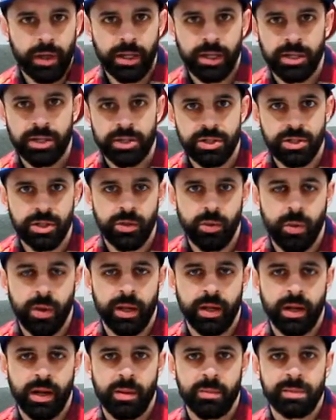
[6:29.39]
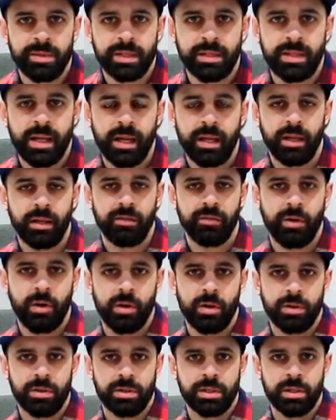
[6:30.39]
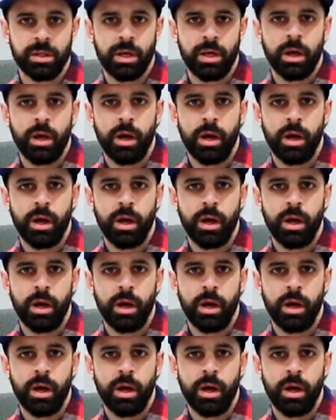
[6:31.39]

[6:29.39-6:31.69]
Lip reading: against you when it comes to taking photos